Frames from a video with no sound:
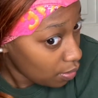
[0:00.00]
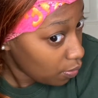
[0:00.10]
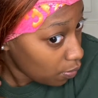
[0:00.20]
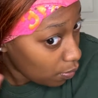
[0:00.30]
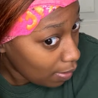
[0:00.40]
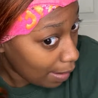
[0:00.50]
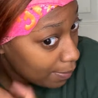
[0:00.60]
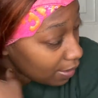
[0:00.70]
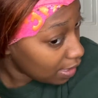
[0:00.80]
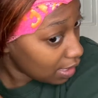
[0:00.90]
wrap
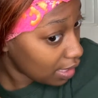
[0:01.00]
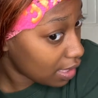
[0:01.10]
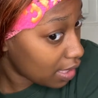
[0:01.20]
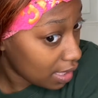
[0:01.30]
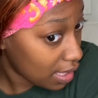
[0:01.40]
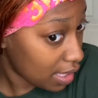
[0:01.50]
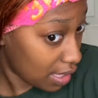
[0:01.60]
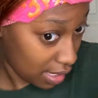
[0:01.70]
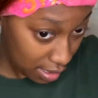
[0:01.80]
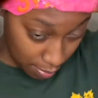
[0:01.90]
it
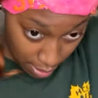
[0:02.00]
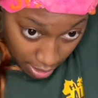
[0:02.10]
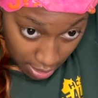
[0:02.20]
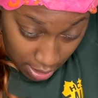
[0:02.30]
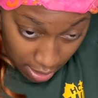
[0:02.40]
in a bun,